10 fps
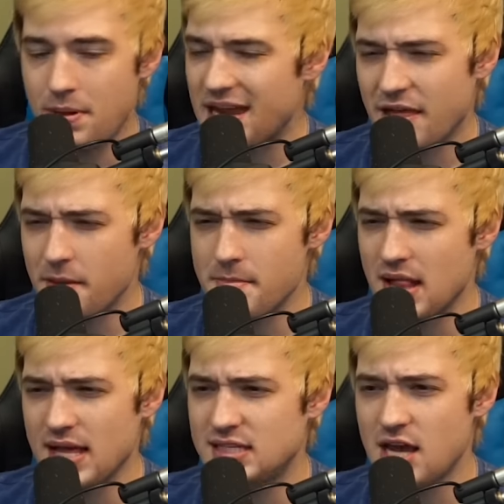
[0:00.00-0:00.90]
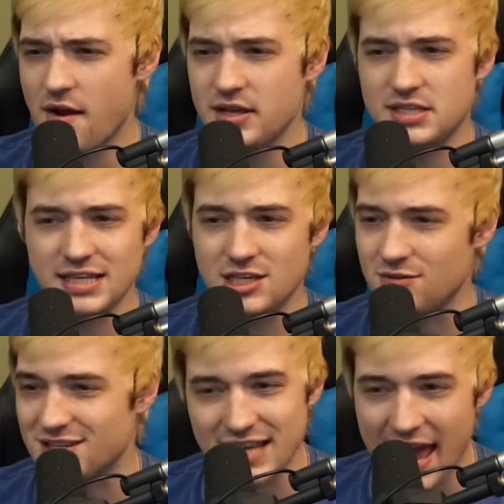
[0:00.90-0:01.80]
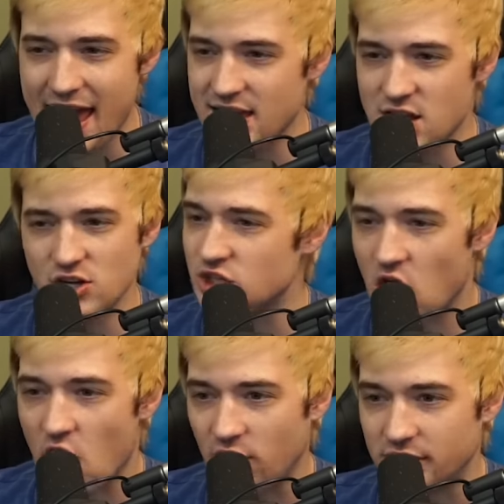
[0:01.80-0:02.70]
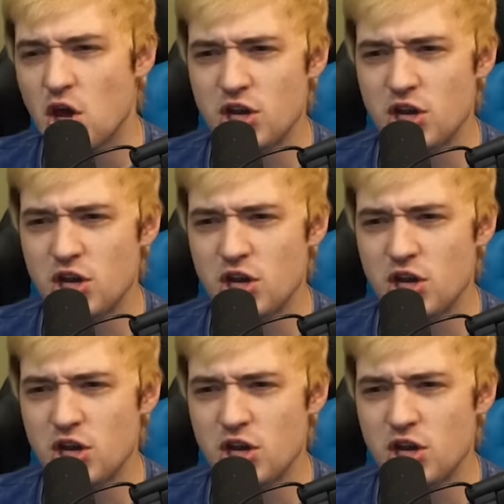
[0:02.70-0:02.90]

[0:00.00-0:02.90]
Been in the military since he was 8 years old.